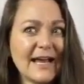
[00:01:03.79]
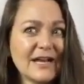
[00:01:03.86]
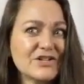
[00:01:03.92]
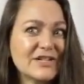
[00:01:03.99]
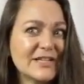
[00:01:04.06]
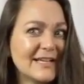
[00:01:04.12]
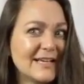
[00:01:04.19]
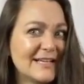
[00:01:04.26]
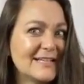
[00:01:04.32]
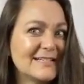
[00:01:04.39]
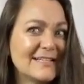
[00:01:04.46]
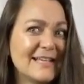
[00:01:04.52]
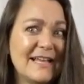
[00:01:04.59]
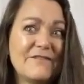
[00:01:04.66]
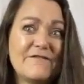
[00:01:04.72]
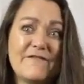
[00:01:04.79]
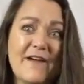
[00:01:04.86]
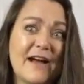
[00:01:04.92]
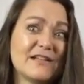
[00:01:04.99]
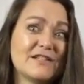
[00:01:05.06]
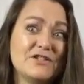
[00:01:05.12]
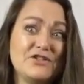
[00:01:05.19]
actually is in
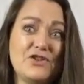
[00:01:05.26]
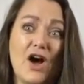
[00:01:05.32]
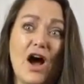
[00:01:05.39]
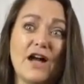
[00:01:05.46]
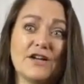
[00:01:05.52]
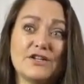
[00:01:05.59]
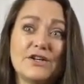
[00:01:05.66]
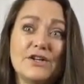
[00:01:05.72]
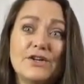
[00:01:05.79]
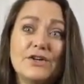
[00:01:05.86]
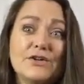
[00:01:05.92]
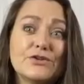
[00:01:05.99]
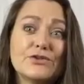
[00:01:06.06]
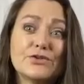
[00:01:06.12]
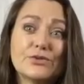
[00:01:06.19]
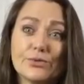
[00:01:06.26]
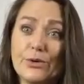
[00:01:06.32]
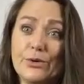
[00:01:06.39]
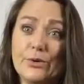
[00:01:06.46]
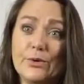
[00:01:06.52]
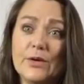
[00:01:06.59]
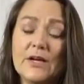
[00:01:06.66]
fact not
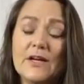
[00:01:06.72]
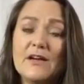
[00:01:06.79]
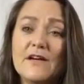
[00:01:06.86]
true.